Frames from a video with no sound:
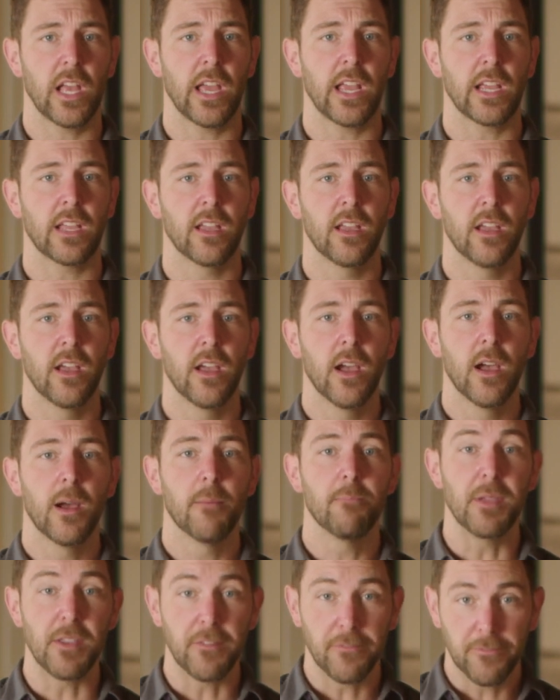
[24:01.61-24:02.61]
like
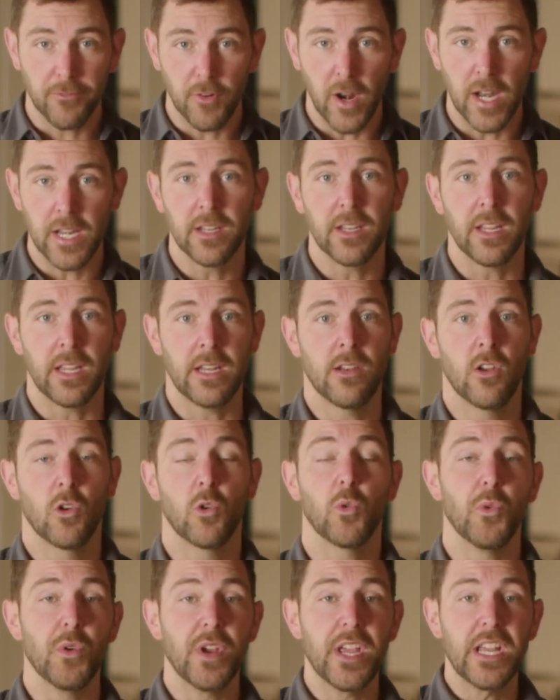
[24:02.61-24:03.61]
befriending,
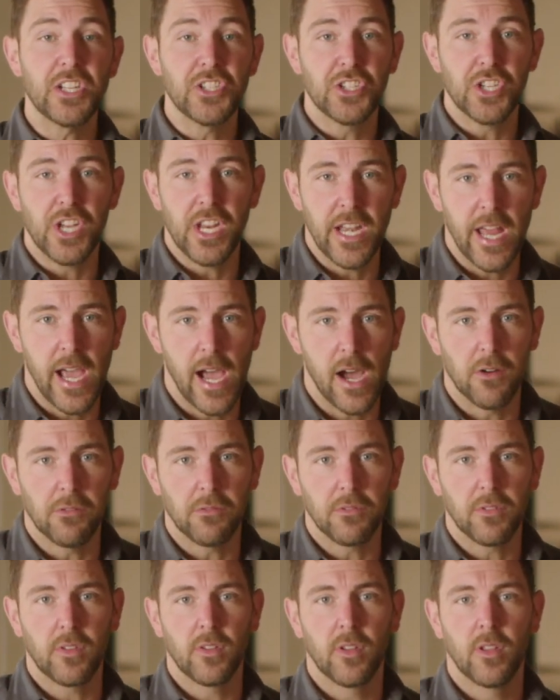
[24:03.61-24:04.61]
reaching
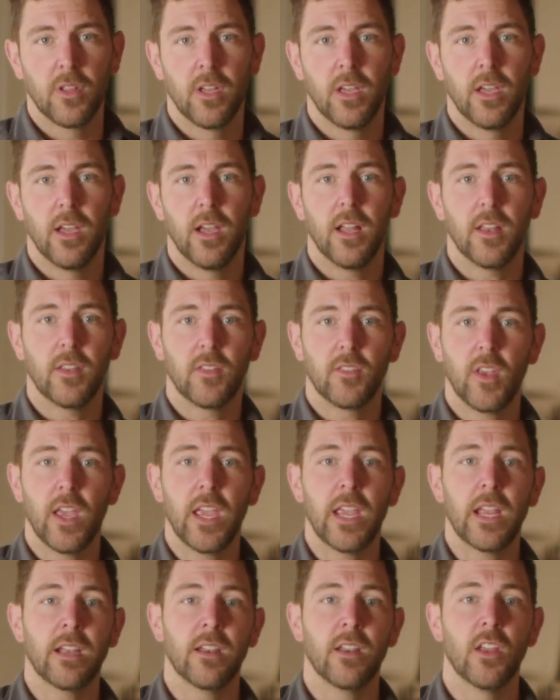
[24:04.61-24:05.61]
out, and
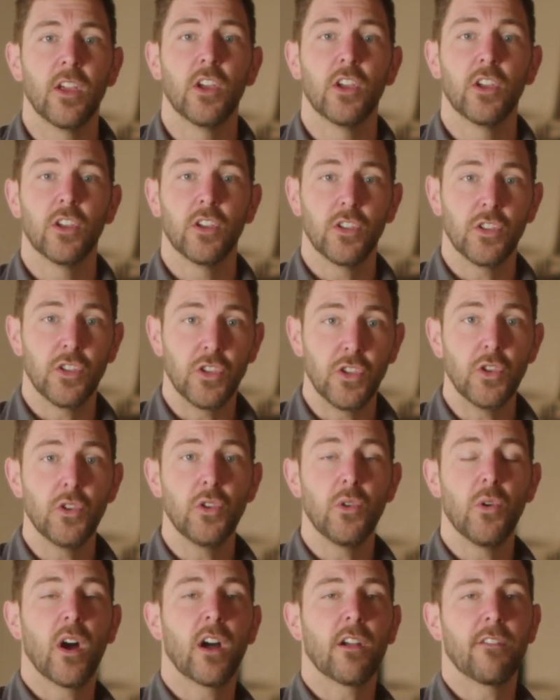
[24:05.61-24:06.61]
saying,
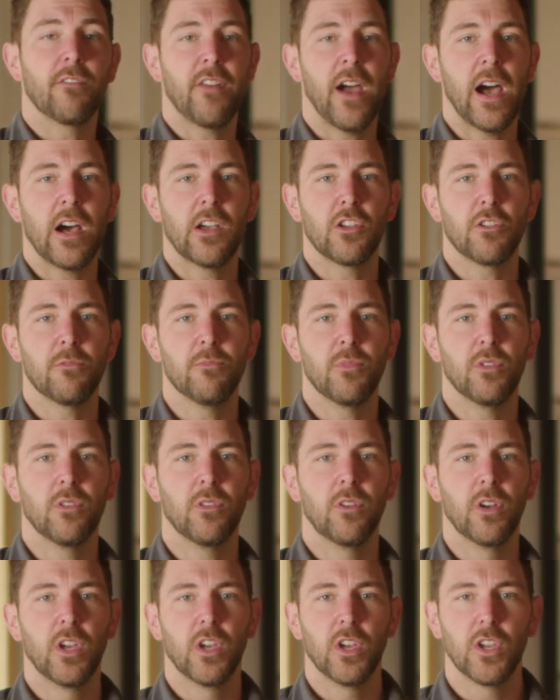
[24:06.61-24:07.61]
you are valuable.
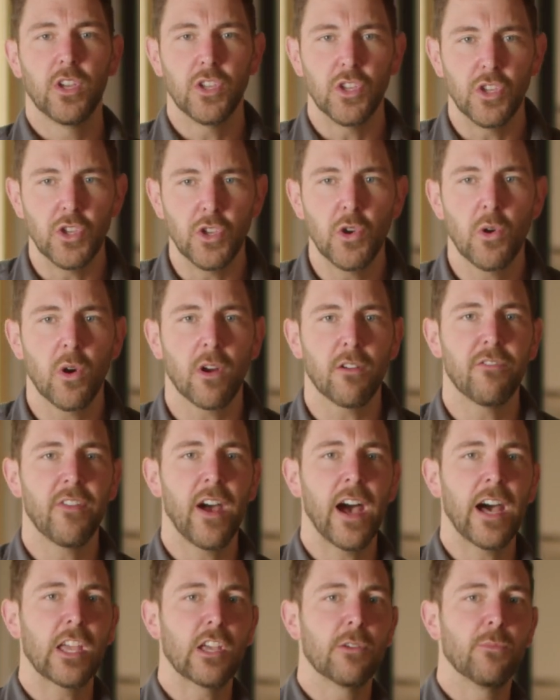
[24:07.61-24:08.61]
You are
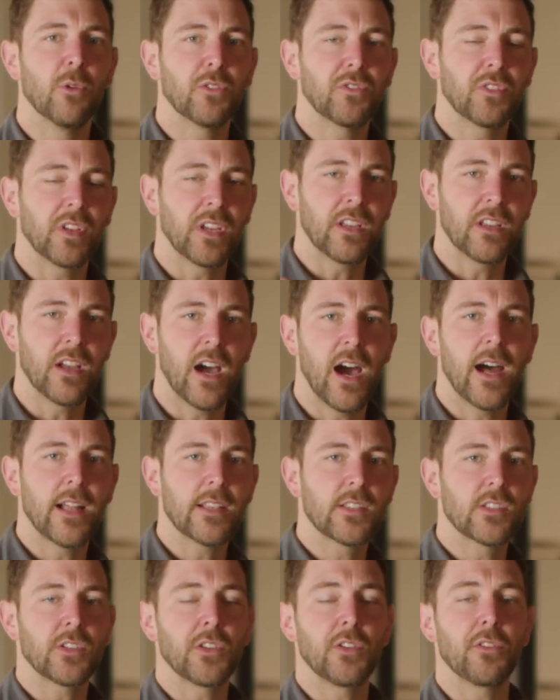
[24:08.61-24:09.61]
valuable to
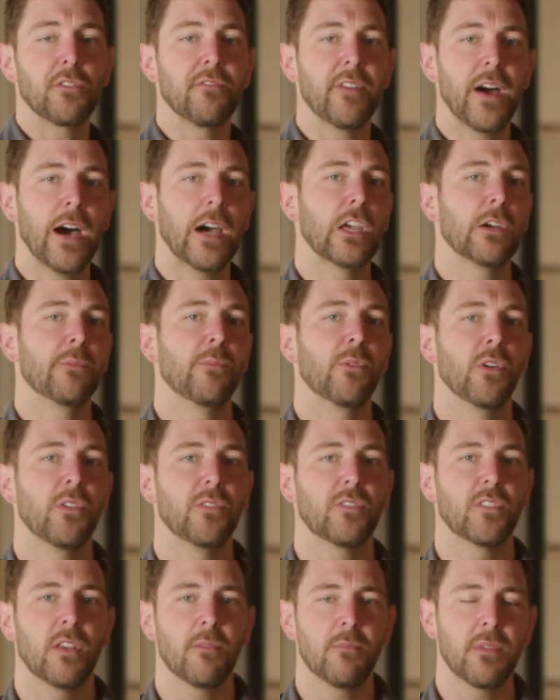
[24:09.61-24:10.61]
God, so you're valuable
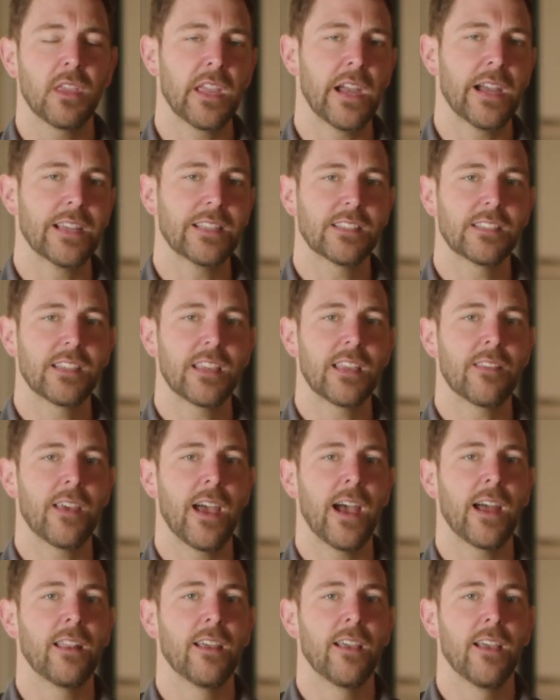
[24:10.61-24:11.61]
to me. I see
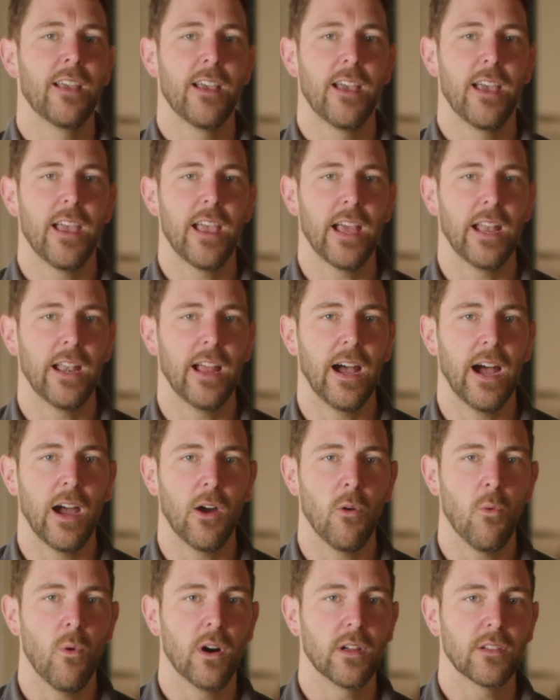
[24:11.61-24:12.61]
that, and I
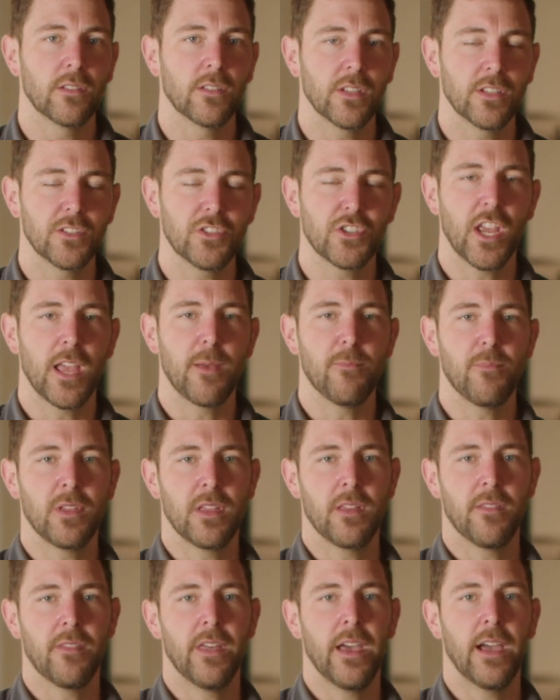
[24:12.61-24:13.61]
want to
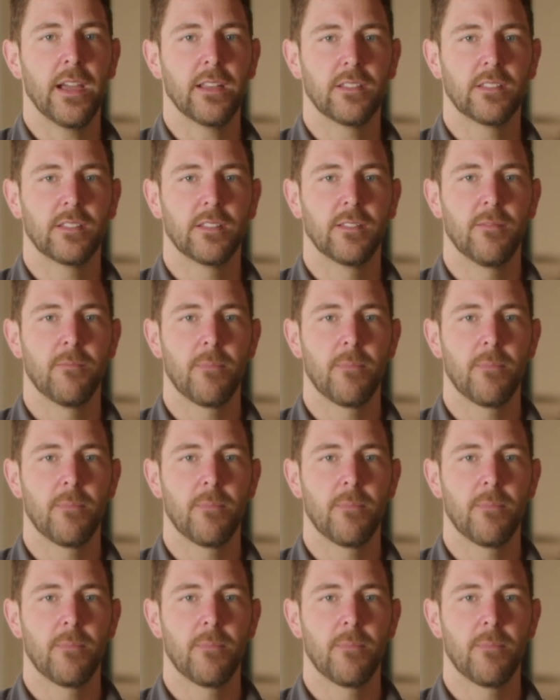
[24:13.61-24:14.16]
champion that.